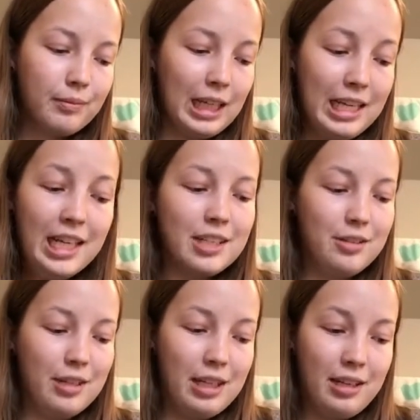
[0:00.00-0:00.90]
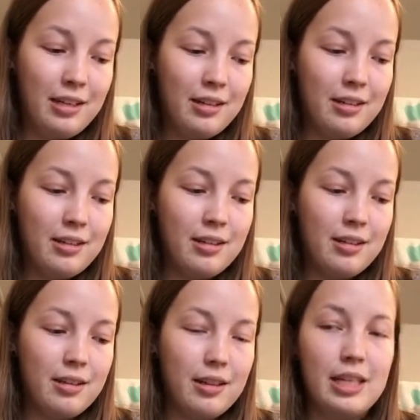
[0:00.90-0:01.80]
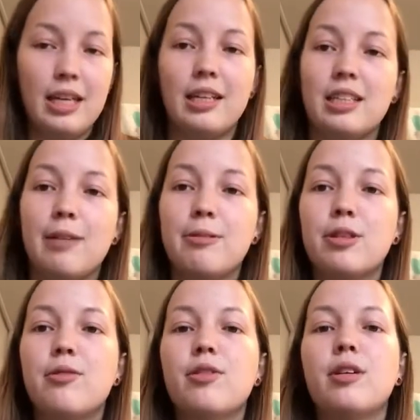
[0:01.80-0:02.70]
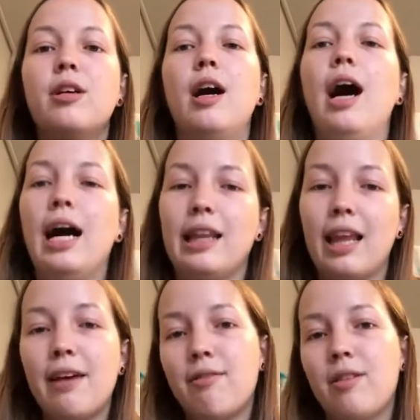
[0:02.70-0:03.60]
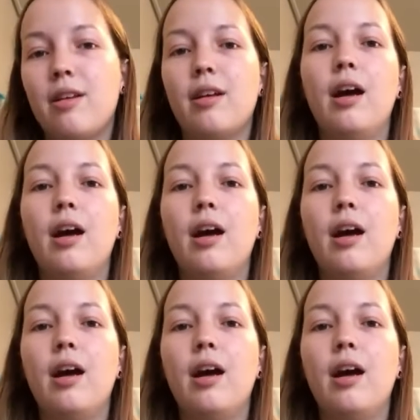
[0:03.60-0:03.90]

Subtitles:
And yeah, so then the exam was over, I left,